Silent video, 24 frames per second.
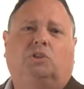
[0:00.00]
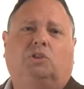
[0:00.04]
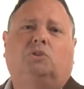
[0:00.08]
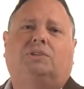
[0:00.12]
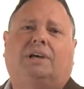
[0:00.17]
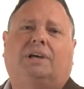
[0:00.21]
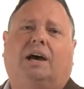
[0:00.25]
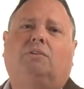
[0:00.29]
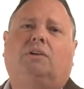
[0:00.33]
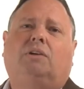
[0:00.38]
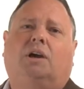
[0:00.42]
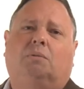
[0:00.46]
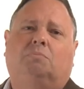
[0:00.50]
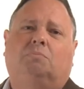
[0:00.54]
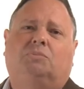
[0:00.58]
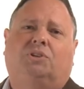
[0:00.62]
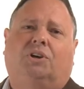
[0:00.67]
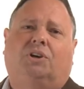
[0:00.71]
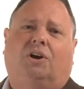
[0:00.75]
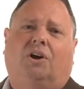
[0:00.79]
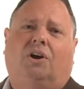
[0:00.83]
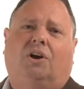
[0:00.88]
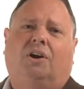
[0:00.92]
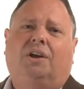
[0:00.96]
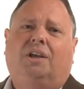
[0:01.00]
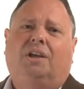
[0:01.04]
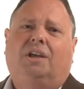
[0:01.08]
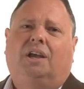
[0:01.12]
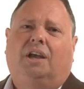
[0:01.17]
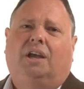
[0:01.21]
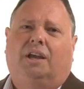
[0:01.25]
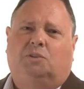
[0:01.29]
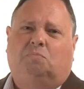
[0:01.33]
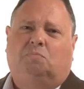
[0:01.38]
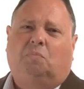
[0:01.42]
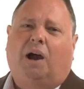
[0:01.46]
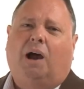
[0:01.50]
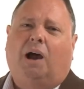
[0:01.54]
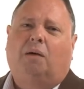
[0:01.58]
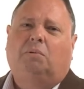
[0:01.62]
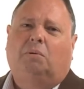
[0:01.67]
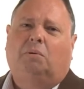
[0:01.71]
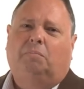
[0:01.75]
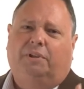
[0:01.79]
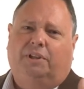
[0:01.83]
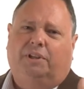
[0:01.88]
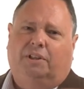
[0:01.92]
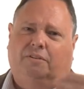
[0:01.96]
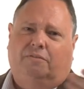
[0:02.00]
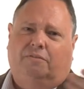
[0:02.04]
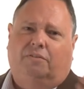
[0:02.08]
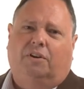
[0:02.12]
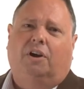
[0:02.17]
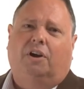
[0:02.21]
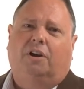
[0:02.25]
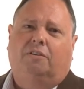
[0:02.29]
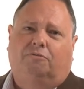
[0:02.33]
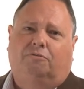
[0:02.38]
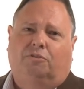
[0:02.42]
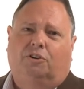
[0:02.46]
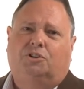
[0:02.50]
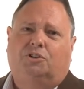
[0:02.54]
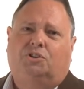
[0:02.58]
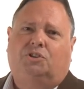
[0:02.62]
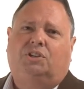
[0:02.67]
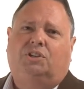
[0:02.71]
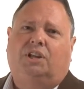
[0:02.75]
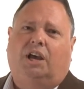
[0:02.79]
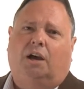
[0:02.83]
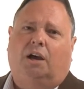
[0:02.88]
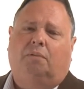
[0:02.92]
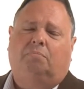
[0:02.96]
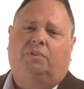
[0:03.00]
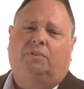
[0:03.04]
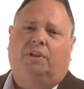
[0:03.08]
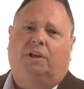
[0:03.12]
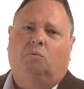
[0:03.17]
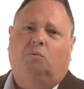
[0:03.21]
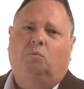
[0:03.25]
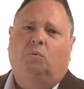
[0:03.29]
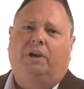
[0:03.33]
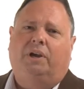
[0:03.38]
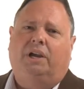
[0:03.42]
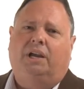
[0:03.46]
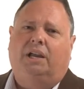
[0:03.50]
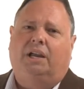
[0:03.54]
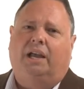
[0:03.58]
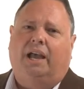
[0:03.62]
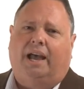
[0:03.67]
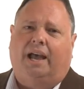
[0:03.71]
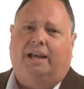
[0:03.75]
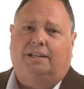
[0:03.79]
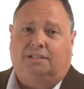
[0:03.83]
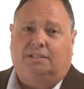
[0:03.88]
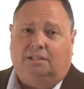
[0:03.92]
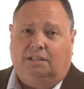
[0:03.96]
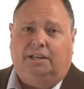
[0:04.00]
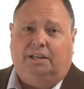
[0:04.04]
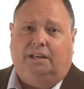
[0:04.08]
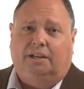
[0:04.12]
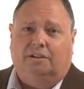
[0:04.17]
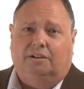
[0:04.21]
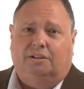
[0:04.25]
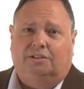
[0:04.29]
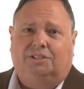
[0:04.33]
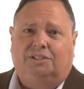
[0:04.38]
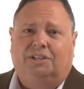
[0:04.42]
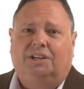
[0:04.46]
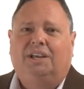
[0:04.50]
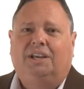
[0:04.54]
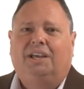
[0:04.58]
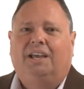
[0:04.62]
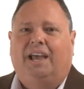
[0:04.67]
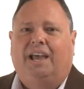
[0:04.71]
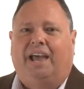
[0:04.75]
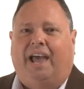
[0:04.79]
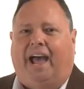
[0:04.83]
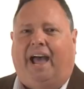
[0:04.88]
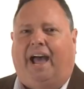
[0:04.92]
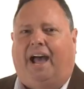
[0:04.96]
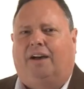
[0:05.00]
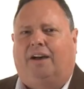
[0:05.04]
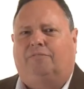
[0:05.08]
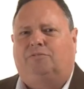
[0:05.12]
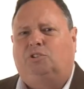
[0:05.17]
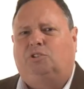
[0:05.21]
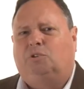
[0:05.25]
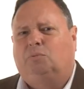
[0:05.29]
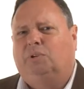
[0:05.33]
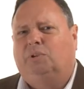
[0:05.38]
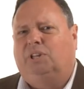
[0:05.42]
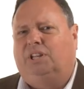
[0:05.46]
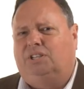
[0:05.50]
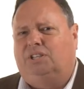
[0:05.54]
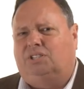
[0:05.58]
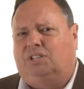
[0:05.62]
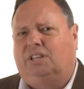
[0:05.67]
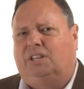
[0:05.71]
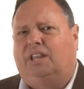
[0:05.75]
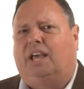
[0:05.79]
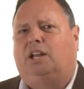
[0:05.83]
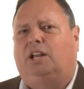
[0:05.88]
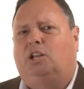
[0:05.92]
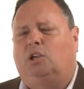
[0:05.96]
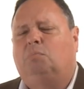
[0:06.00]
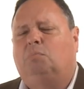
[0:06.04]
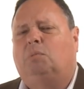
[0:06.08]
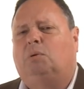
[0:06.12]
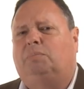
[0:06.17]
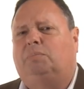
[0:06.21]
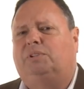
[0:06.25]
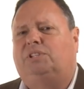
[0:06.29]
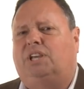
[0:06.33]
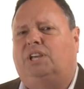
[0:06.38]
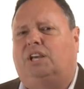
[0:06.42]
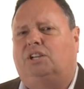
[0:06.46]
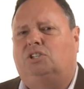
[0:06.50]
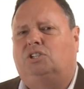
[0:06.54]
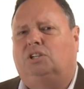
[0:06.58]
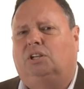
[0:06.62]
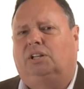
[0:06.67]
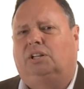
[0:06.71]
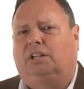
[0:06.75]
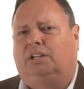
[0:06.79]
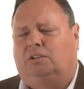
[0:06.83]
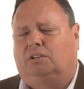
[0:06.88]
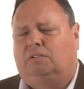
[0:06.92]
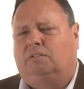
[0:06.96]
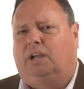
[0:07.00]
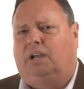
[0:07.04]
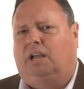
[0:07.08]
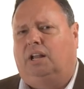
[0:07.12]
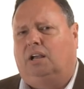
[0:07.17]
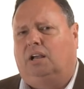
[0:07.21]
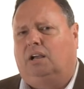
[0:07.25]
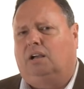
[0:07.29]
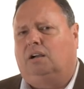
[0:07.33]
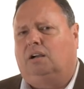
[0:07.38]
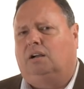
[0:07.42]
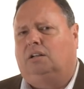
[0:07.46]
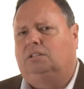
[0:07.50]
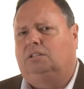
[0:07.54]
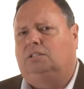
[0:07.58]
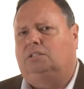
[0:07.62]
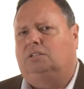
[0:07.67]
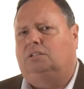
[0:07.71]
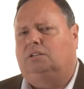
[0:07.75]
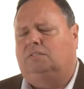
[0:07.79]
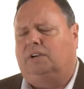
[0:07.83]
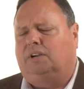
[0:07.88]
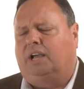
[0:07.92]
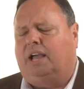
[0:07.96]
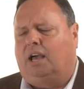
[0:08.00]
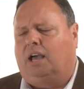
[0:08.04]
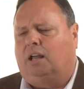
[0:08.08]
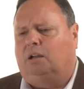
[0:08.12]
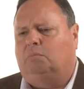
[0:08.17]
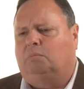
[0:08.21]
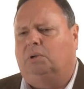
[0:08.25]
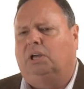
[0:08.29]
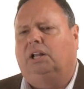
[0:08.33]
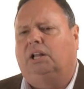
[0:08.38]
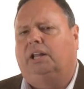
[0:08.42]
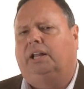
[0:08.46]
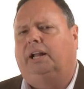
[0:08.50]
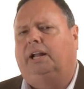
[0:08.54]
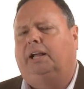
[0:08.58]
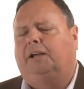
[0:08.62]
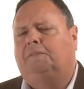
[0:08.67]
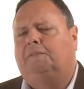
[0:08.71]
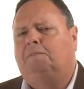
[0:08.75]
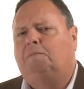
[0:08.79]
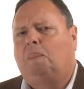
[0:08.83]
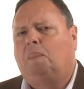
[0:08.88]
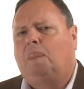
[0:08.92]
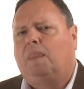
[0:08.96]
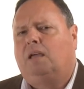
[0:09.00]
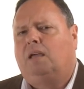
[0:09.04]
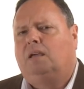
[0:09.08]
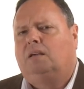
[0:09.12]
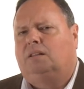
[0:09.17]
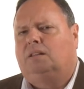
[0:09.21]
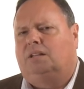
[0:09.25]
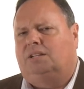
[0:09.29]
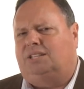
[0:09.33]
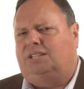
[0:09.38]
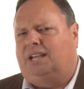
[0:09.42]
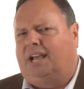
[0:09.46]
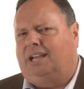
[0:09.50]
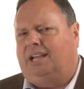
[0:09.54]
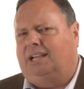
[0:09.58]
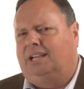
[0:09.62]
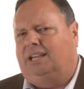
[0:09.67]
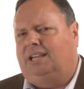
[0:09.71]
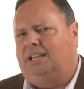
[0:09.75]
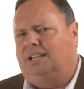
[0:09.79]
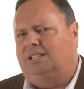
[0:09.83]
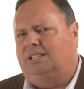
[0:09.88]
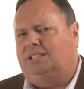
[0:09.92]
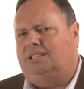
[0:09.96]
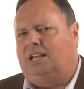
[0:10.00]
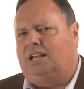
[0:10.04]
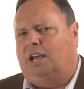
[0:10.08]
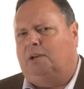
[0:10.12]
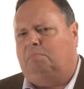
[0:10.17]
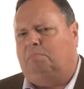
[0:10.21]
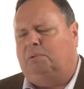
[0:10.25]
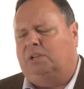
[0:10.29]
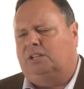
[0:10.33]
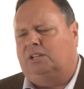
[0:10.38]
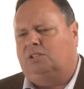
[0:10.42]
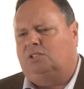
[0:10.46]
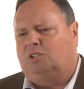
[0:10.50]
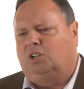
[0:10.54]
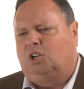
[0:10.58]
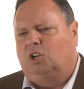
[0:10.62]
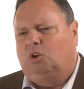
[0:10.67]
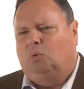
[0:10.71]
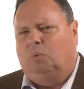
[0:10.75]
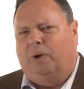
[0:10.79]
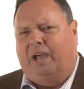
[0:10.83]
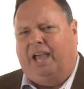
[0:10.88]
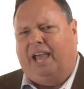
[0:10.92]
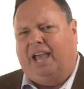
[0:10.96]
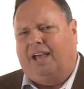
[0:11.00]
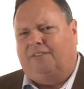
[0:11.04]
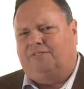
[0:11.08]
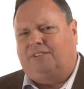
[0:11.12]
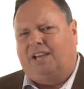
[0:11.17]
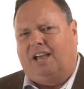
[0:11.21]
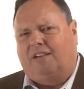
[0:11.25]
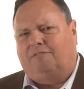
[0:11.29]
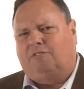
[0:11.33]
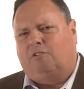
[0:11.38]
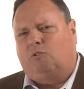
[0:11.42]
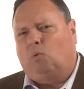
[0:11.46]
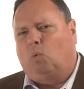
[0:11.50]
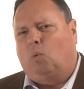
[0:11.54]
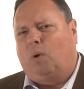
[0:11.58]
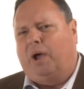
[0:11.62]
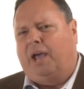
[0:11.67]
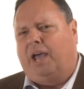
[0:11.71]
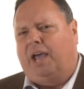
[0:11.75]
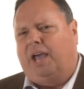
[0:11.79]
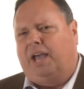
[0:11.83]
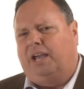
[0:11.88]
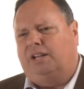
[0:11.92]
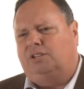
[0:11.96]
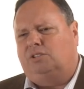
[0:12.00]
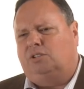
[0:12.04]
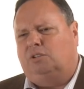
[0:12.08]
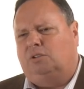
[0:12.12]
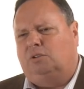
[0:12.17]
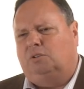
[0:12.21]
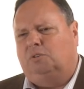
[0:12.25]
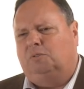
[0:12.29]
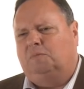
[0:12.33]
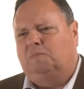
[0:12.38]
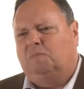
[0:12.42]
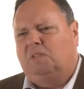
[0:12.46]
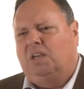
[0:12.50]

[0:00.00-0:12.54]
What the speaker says: those outcomes are is probably the very first step that we as leaders have to releasing that human potential and creating a culture of accountability. The second key step is we have to have a way to